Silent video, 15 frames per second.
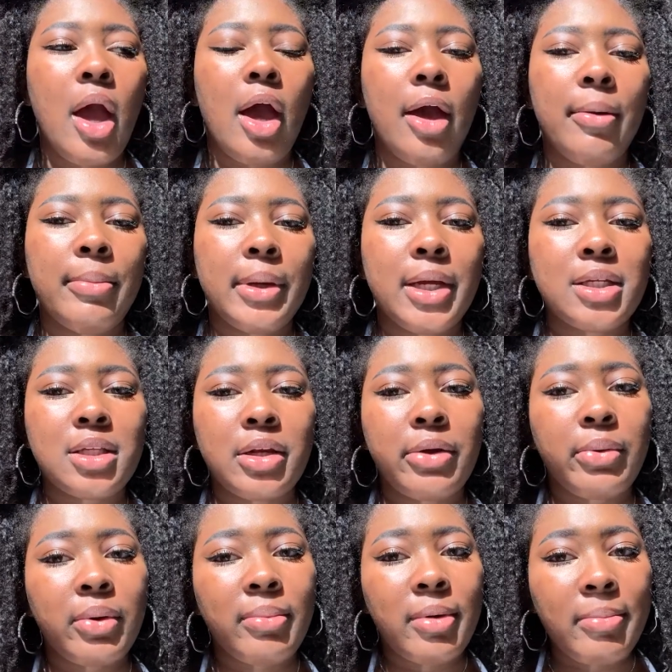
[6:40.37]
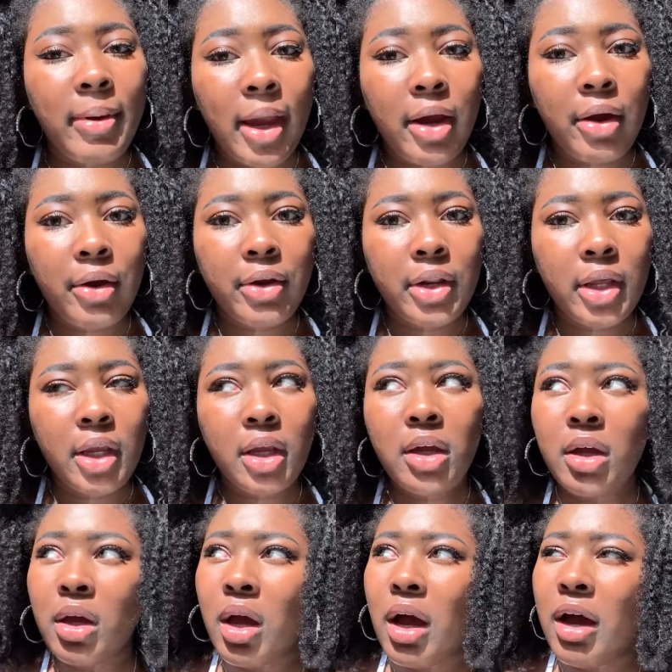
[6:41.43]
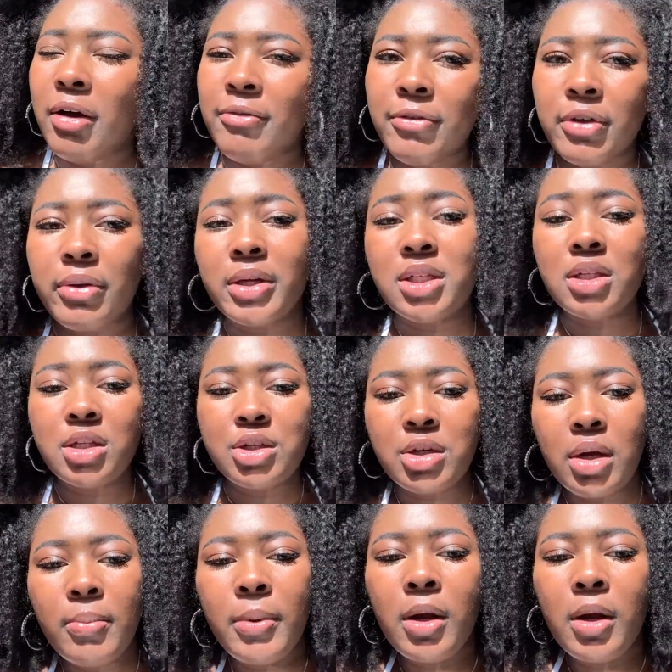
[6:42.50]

um, because I don't want my back hurting uh, for the rest of the trip.